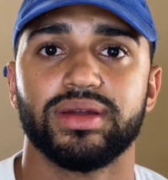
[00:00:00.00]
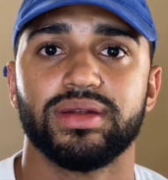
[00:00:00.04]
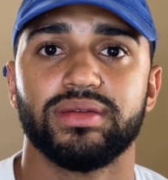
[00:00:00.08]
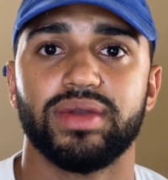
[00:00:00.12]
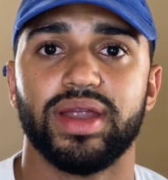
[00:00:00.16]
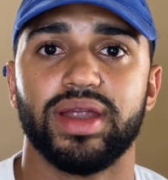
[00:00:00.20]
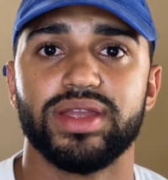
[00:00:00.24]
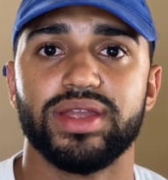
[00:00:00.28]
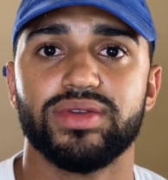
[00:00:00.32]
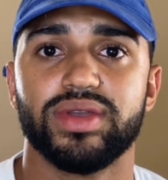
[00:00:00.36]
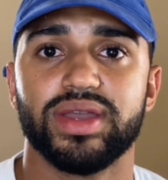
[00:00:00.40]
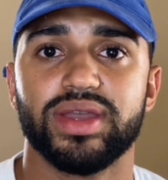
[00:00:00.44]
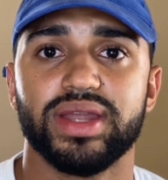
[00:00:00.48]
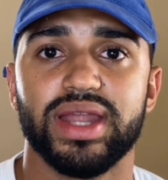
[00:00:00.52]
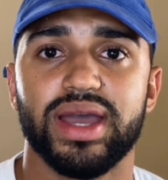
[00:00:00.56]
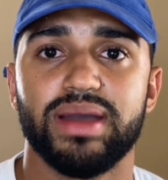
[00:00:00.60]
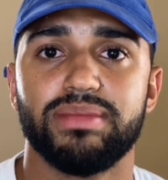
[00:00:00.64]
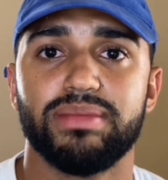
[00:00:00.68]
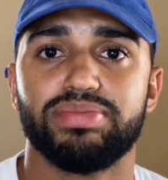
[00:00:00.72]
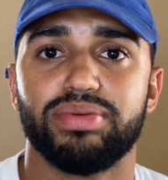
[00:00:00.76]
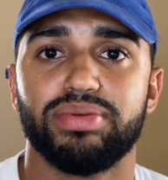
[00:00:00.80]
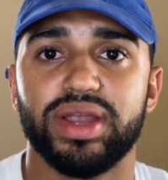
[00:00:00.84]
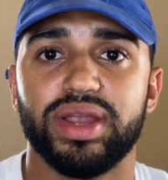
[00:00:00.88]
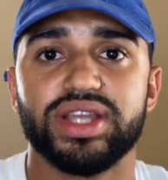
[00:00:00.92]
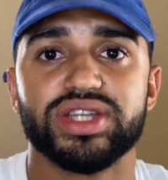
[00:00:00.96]
right? You
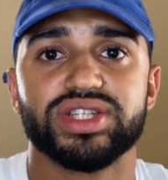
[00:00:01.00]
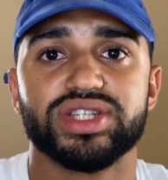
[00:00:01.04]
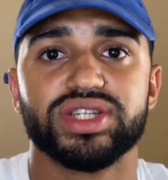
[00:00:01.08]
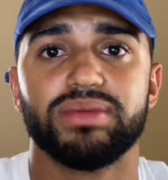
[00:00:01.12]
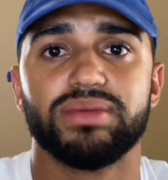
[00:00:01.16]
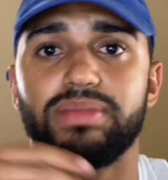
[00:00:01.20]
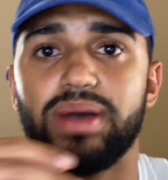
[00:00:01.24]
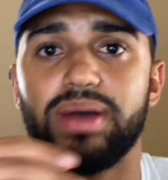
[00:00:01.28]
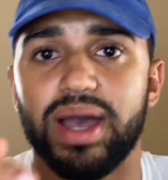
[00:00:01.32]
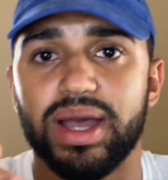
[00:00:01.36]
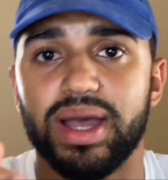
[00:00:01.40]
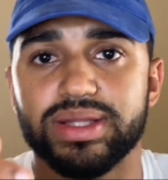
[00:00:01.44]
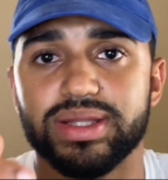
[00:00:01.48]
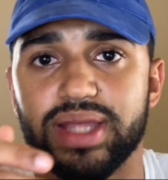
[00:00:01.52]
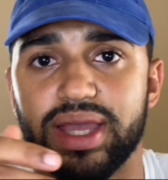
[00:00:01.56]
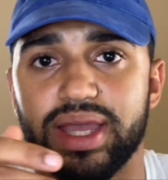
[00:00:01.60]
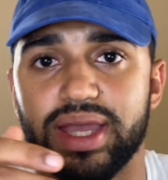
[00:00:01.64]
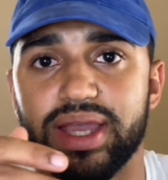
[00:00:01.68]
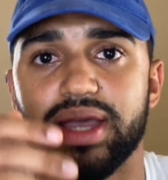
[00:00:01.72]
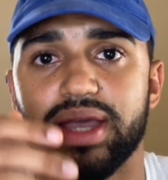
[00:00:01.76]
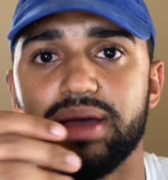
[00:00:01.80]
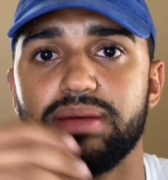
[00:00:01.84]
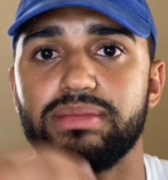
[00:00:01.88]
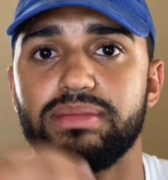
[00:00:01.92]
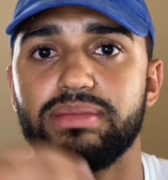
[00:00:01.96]
cannot break Shabbat
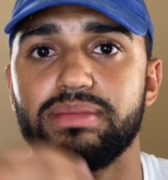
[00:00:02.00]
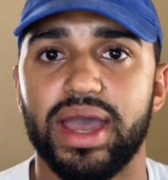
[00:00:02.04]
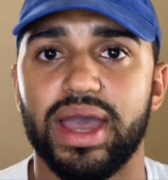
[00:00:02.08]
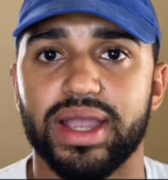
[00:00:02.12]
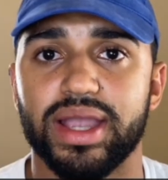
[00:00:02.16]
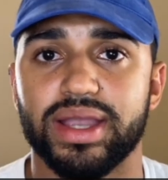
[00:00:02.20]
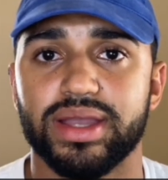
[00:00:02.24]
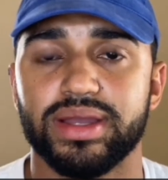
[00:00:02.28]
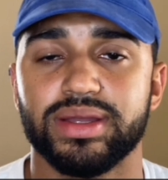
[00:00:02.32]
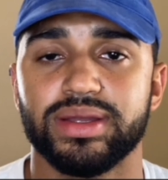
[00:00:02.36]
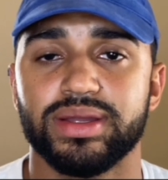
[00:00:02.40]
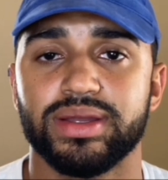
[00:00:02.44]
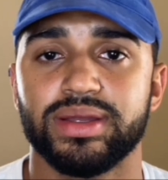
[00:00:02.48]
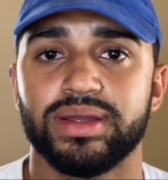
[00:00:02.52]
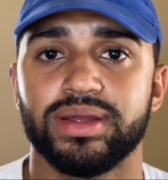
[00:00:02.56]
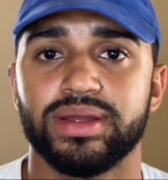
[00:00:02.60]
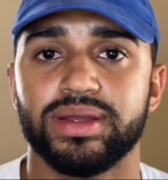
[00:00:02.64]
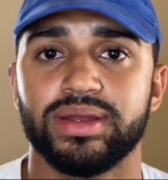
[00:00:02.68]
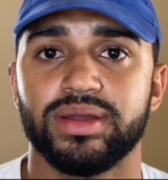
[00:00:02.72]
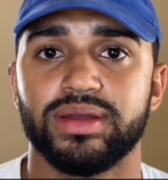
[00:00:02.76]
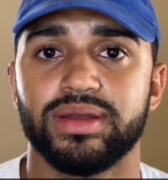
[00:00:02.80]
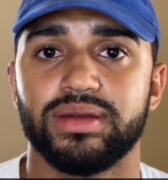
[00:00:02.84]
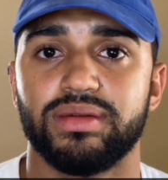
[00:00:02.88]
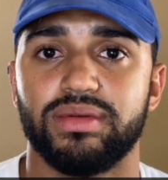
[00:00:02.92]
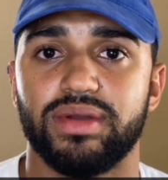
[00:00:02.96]
and come back.
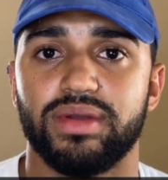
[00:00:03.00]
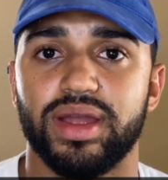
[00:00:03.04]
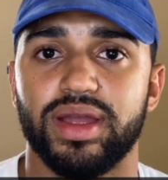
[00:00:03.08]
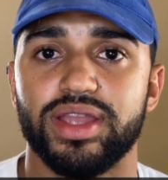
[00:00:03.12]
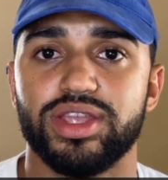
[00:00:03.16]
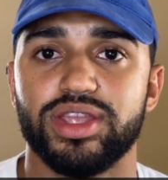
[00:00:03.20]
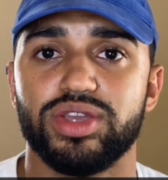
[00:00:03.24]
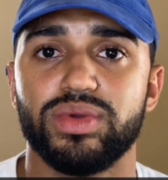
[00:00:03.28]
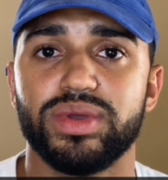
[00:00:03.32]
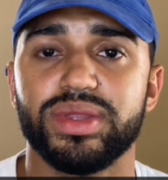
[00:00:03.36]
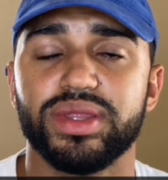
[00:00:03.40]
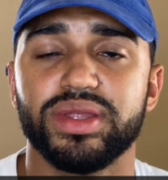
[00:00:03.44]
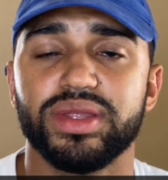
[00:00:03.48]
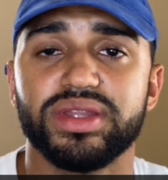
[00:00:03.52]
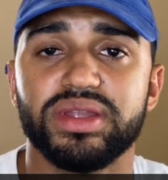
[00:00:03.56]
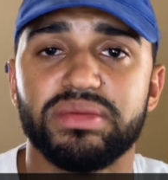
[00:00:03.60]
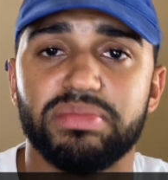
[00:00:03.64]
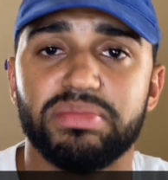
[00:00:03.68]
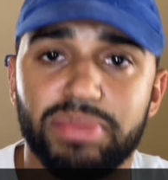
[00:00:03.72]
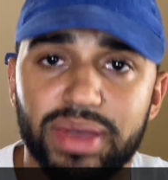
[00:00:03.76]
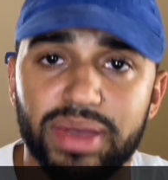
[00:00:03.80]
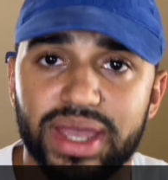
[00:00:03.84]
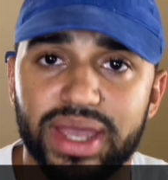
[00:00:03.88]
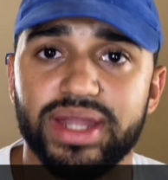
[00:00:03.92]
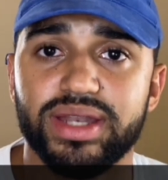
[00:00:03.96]
You either
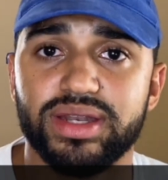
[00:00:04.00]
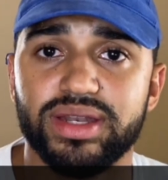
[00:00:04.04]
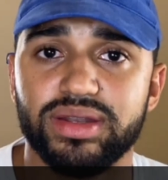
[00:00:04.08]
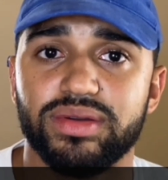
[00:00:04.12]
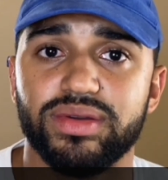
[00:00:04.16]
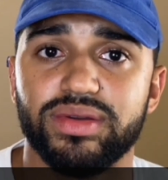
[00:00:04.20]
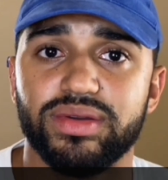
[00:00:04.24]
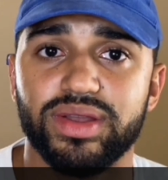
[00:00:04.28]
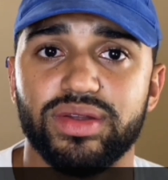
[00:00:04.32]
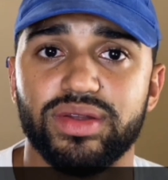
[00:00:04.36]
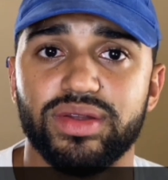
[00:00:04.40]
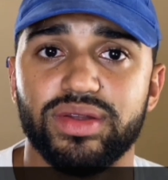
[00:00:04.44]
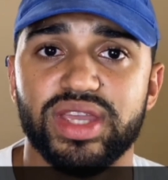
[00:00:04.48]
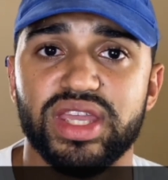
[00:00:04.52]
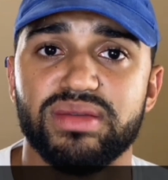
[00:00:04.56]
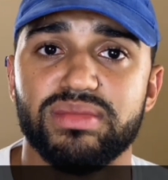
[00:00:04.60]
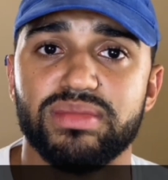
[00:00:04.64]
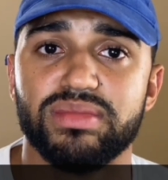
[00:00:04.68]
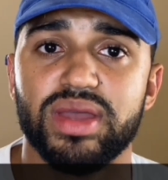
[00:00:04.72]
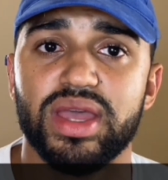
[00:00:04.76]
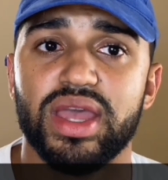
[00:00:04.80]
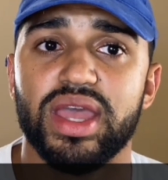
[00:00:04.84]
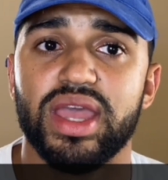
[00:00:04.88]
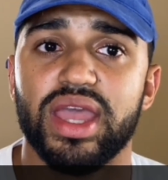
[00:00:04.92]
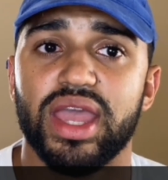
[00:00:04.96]
depend on
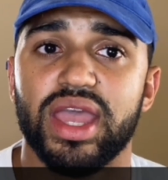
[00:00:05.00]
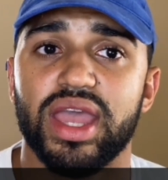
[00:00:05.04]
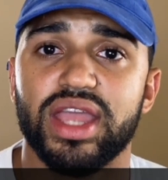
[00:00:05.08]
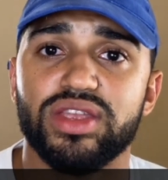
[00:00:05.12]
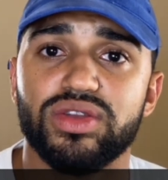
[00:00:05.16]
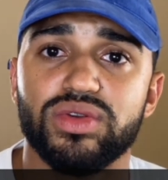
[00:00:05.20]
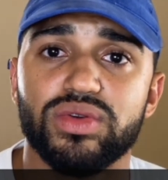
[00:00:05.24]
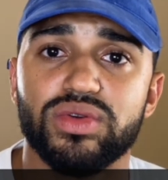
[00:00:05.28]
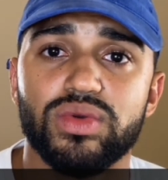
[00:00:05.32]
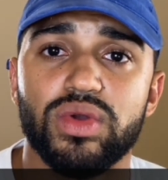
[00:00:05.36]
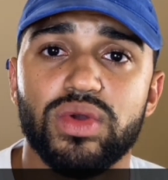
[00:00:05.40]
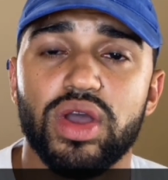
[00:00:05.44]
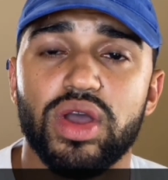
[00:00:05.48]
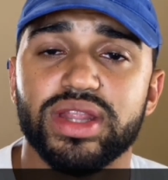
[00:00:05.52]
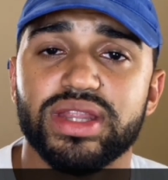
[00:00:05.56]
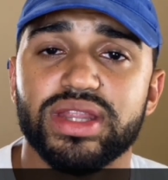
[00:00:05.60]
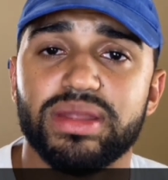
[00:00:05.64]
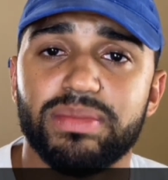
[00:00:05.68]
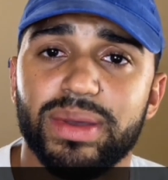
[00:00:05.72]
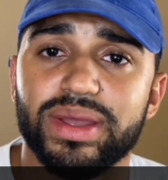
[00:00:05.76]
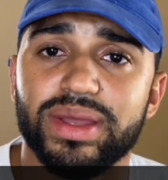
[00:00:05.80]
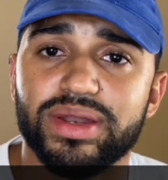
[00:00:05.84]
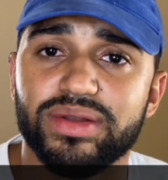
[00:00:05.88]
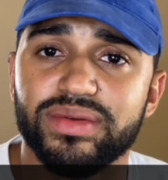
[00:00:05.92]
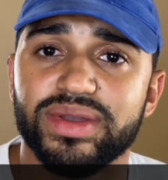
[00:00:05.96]
Elohim and you
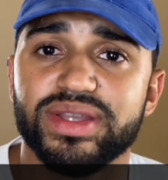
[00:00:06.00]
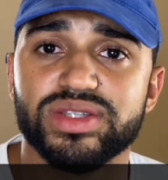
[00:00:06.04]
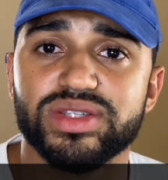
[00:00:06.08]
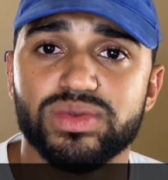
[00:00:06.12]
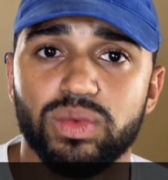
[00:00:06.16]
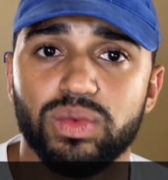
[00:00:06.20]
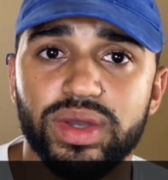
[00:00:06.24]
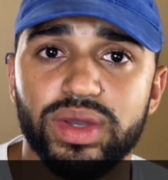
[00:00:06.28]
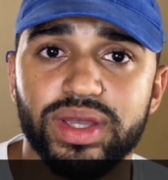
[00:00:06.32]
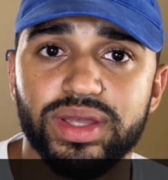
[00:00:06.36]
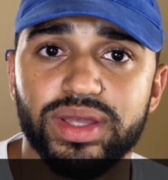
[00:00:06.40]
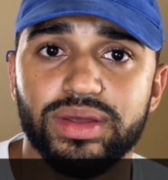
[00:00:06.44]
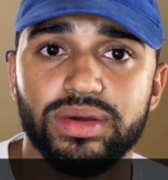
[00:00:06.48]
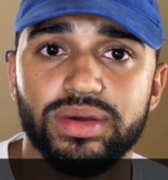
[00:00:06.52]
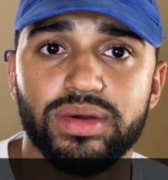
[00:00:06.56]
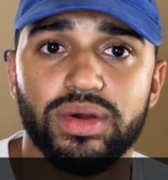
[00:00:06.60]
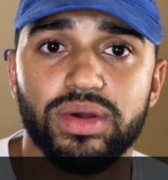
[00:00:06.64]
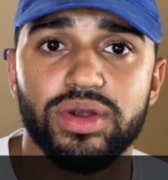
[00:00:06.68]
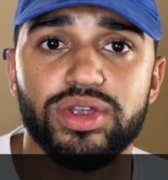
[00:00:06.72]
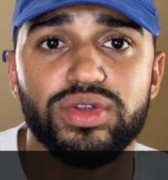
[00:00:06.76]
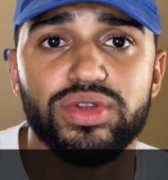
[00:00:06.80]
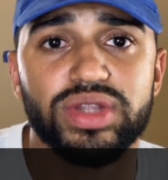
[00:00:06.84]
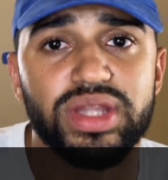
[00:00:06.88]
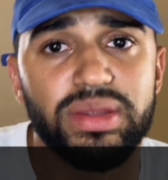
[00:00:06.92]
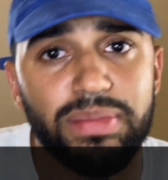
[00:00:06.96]
depend on his will,
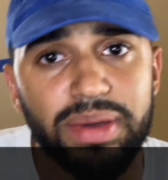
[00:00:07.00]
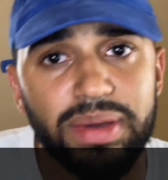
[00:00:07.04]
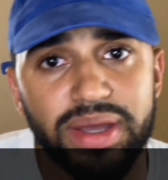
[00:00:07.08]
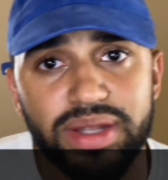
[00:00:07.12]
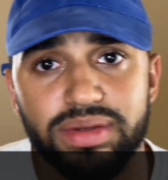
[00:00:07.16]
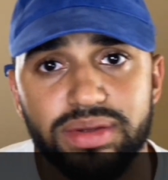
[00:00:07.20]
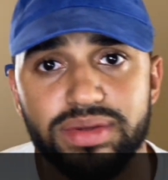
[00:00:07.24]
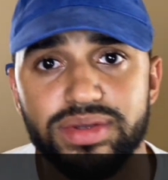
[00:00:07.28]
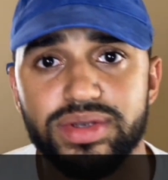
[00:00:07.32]
or you depend on